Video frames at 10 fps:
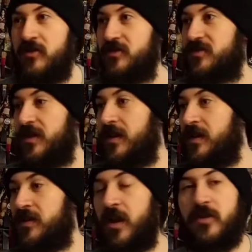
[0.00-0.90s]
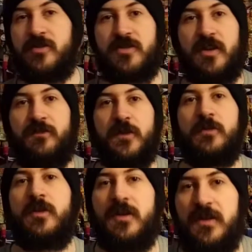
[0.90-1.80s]
There's, you know, there's. If
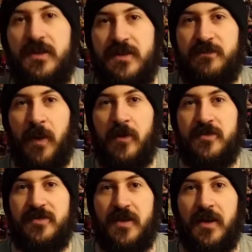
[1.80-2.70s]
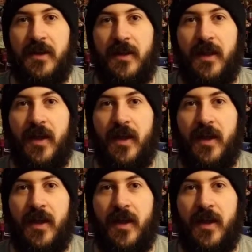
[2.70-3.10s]
you look at this poster,